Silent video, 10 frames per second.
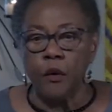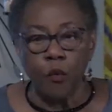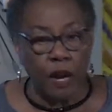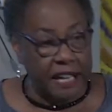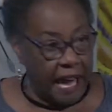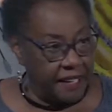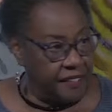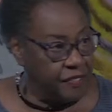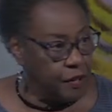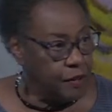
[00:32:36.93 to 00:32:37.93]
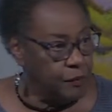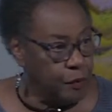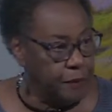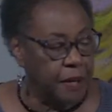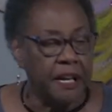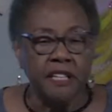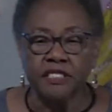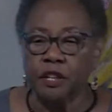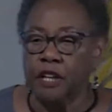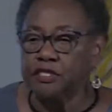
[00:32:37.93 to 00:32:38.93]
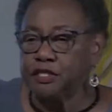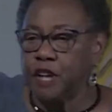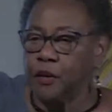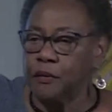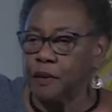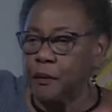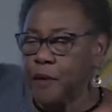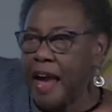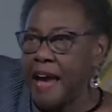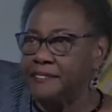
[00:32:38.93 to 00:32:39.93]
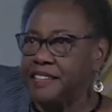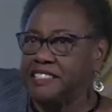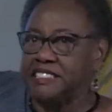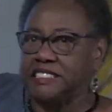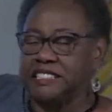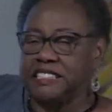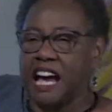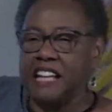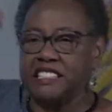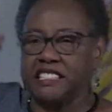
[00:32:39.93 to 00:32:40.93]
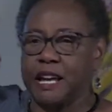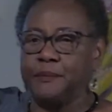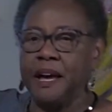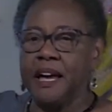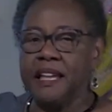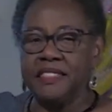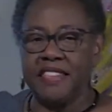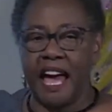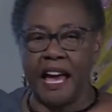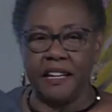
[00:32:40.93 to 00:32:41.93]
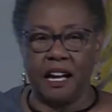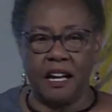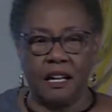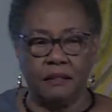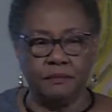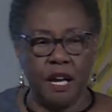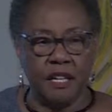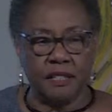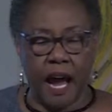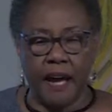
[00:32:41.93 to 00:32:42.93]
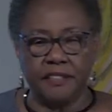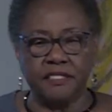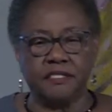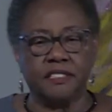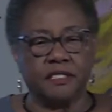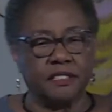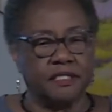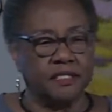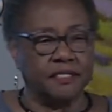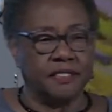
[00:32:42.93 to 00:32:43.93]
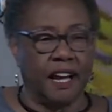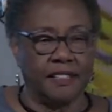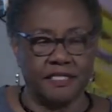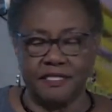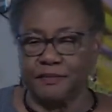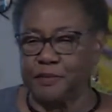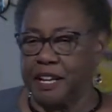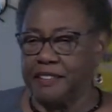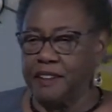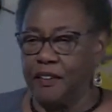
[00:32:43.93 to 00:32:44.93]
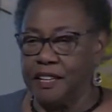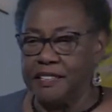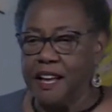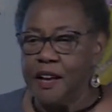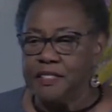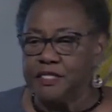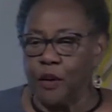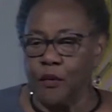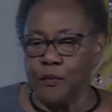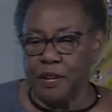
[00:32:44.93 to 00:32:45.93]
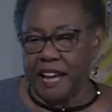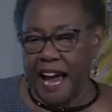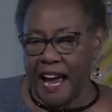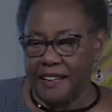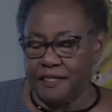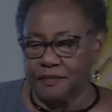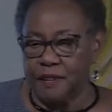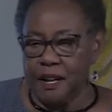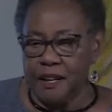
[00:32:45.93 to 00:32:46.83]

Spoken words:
One life, one person. Because, we have this concept that God is the good, God is the great, and all that. So we kind of